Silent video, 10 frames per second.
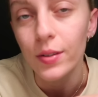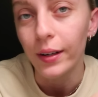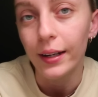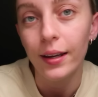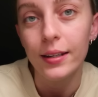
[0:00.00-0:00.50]

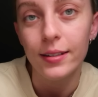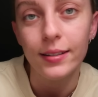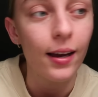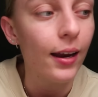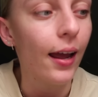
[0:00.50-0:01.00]
sorry it
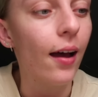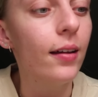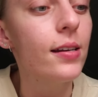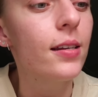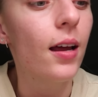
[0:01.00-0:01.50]
just cut
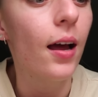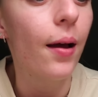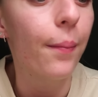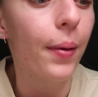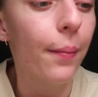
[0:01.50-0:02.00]
out
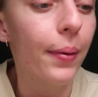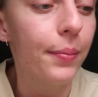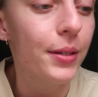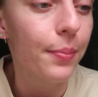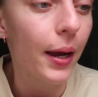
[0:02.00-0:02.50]
um, but
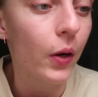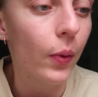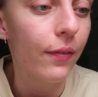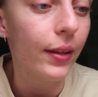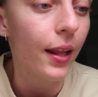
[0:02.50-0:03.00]
i'm just
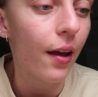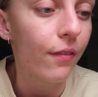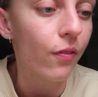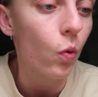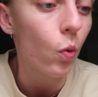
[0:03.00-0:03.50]
microwaving that
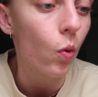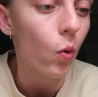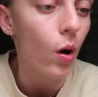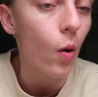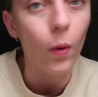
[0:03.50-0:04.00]

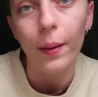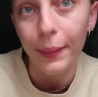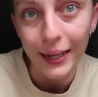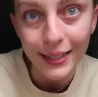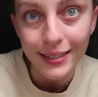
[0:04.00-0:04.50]
for one
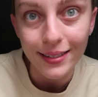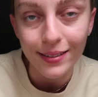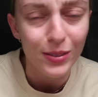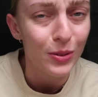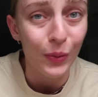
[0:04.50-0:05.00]
minute
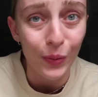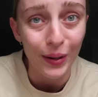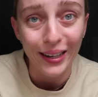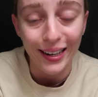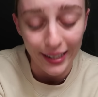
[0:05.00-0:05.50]
so
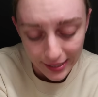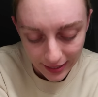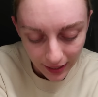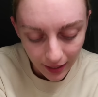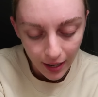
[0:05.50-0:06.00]
quick and
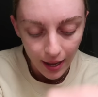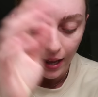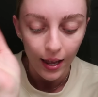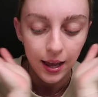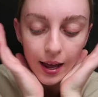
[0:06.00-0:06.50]
easy
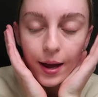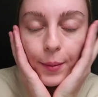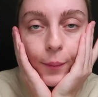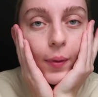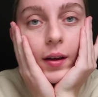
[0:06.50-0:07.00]

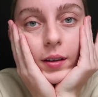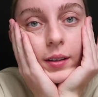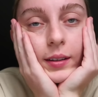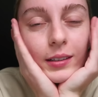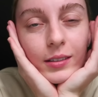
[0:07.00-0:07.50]
um,
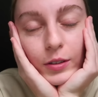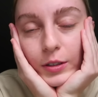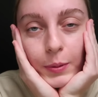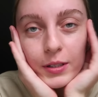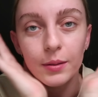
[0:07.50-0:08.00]
this is
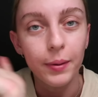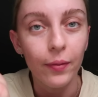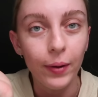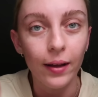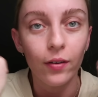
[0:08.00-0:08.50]
not sponsored by
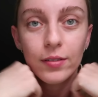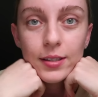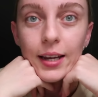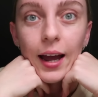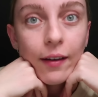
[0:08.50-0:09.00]
the way
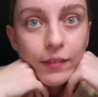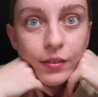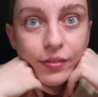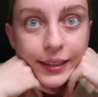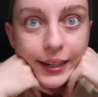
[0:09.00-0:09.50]
obviously i have an
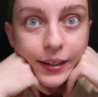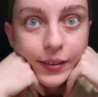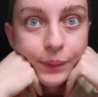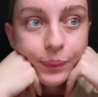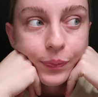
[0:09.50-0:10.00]
affiliate
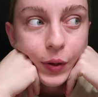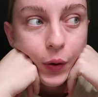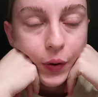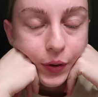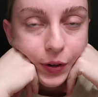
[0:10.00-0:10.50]

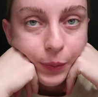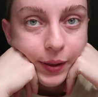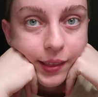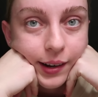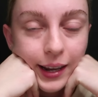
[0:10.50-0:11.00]
code
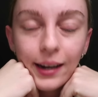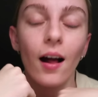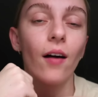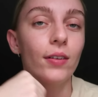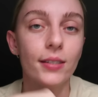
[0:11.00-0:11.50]
with naked
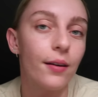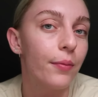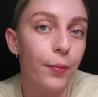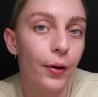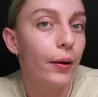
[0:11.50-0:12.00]
harvest i've
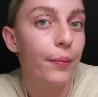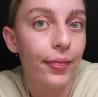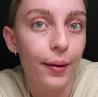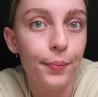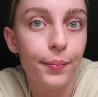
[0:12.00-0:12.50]
been working
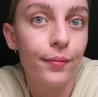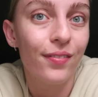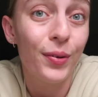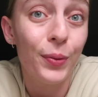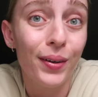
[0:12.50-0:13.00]
with them
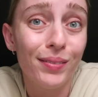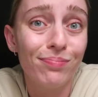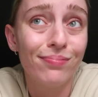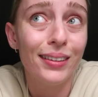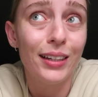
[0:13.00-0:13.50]
for
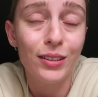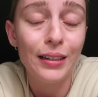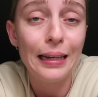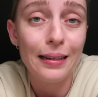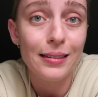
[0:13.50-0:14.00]

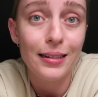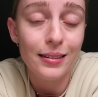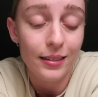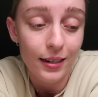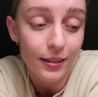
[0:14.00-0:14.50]
literally years and
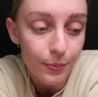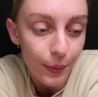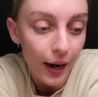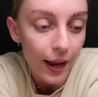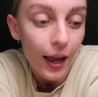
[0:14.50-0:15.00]
years and years but